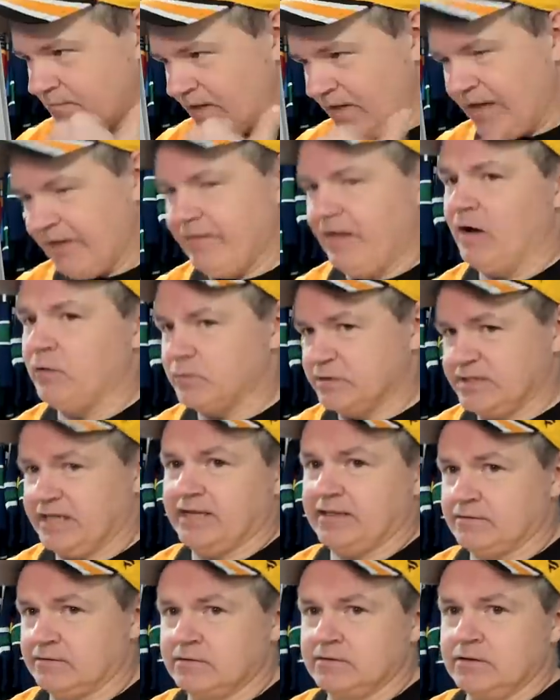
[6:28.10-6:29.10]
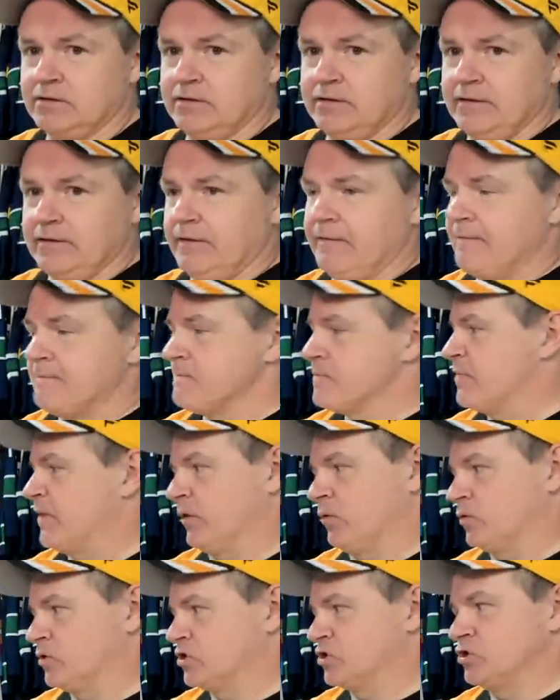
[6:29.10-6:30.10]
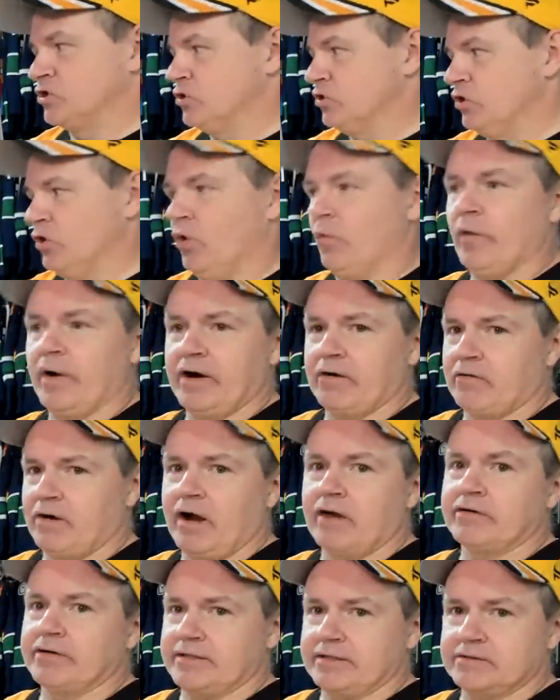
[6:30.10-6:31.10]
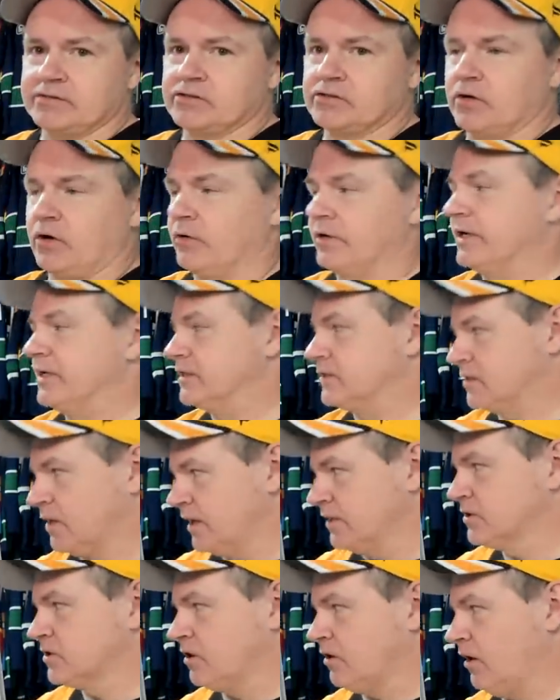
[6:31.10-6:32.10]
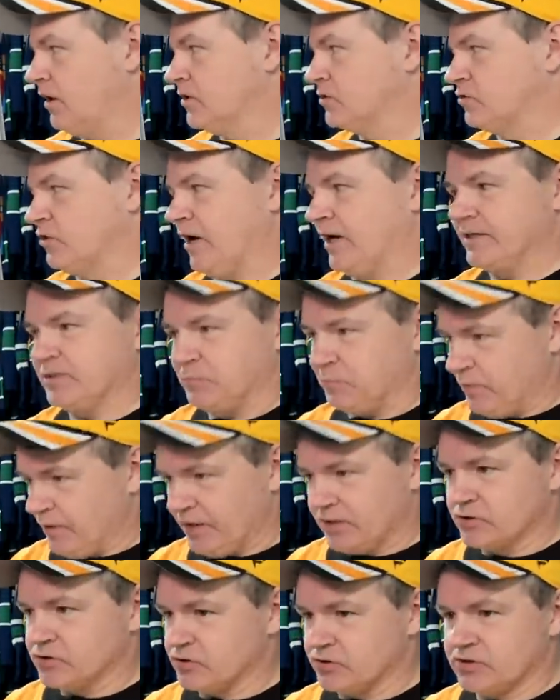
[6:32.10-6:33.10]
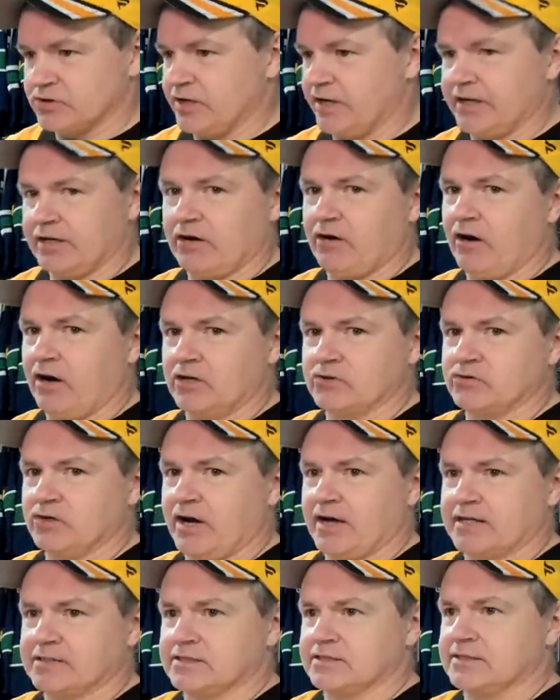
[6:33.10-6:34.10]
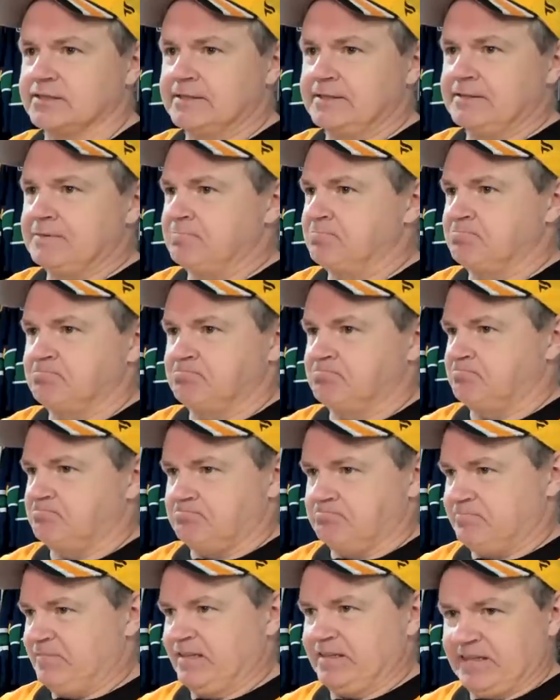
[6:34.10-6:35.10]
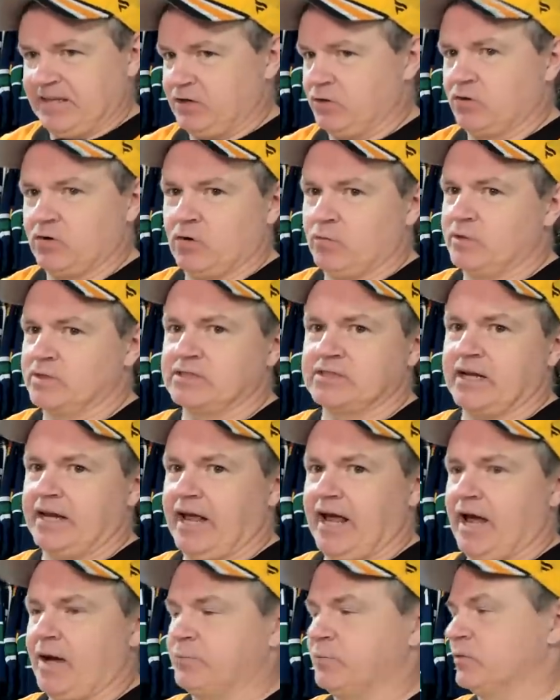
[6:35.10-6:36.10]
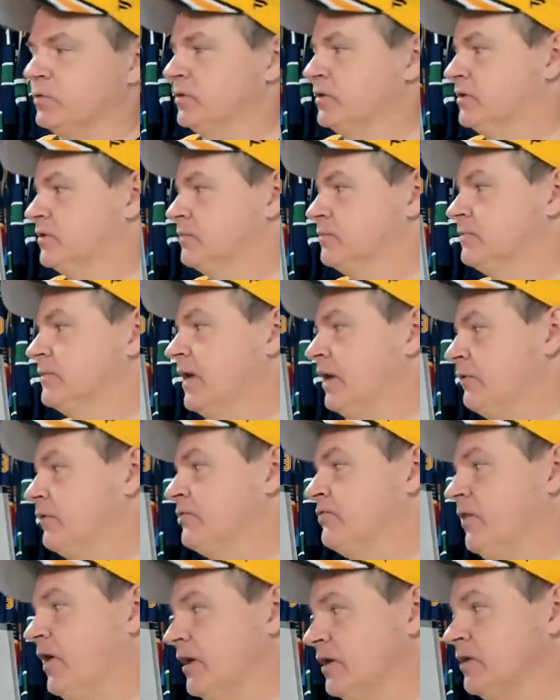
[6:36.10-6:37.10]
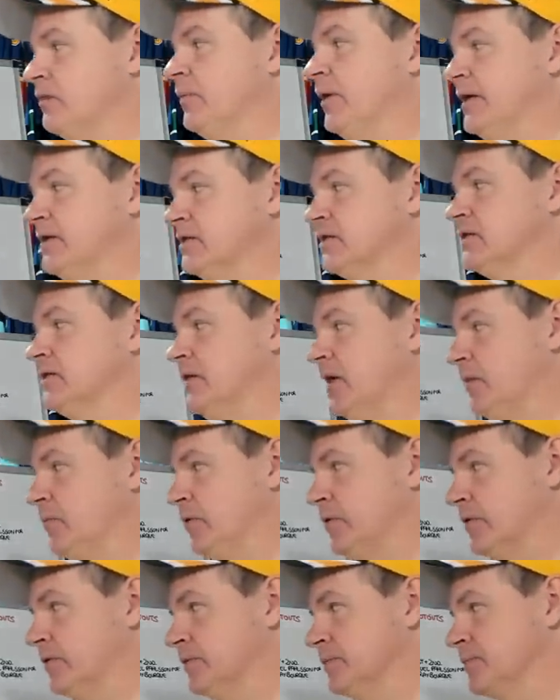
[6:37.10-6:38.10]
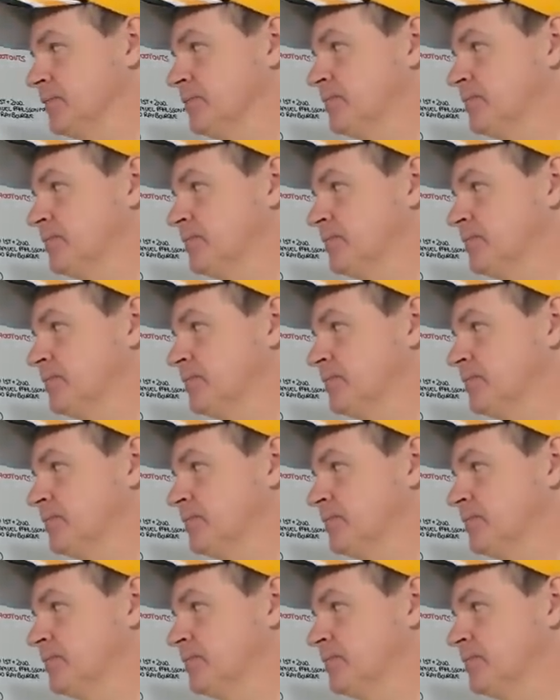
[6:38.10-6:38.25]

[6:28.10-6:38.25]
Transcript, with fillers: and that was it. There was no way around it. So he signs a contract, and players are signing contracts that they don't know what's going to happen with them. Now, he finally makes his debut